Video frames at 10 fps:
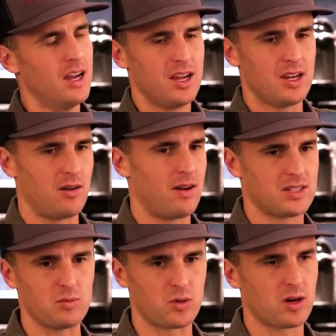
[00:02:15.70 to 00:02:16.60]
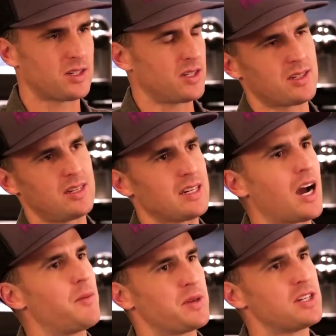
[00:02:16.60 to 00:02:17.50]
obviously Brooks is in
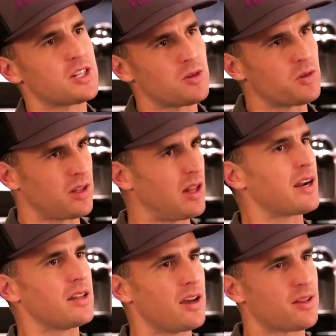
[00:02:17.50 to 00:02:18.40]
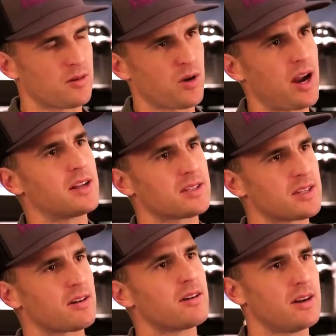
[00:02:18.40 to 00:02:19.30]
competition with a lot of the other brands
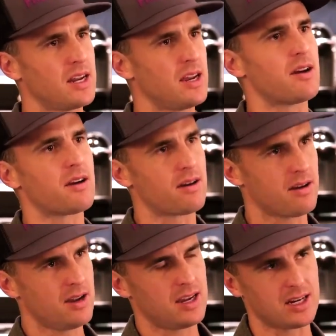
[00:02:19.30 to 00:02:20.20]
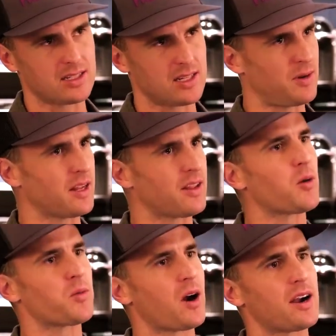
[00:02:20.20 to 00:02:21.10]
that are here exhibiting
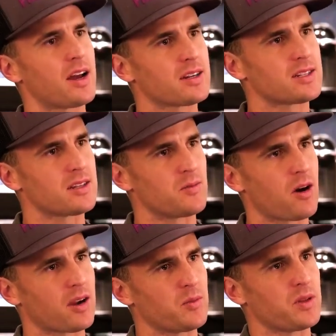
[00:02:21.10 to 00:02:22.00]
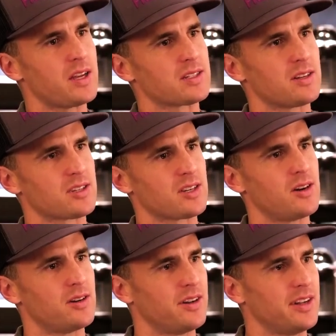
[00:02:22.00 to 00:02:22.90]
their products to the marketplace.
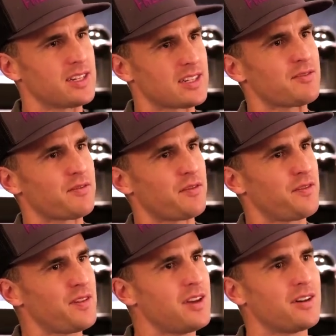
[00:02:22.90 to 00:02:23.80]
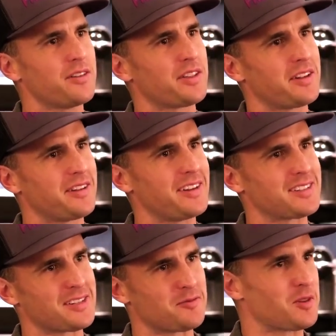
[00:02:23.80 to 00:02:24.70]
Also, it doesn't feel that
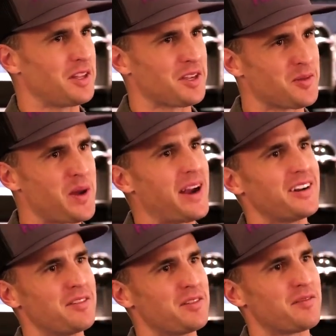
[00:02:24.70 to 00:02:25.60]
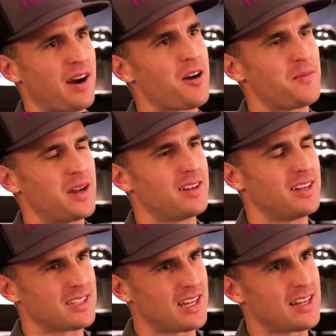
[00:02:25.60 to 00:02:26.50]
it's a really competitive environment.
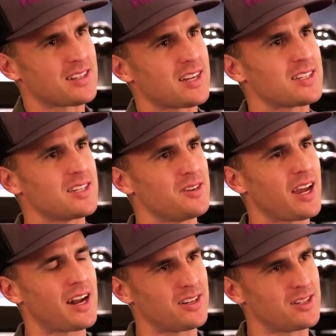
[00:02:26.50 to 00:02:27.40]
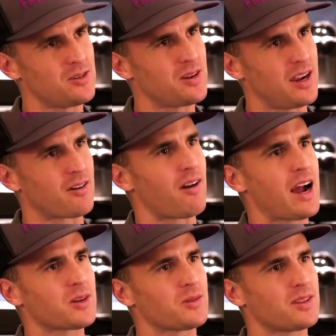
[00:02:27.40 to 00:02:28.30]
Is that the sense that you get? And do you
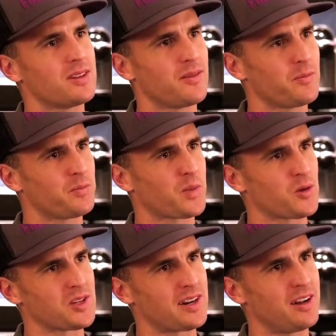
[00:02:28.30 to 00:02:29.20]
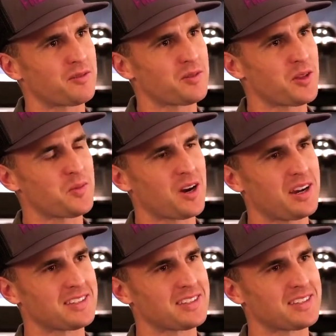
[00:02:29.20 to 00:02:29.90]
interact with personnel from other brands?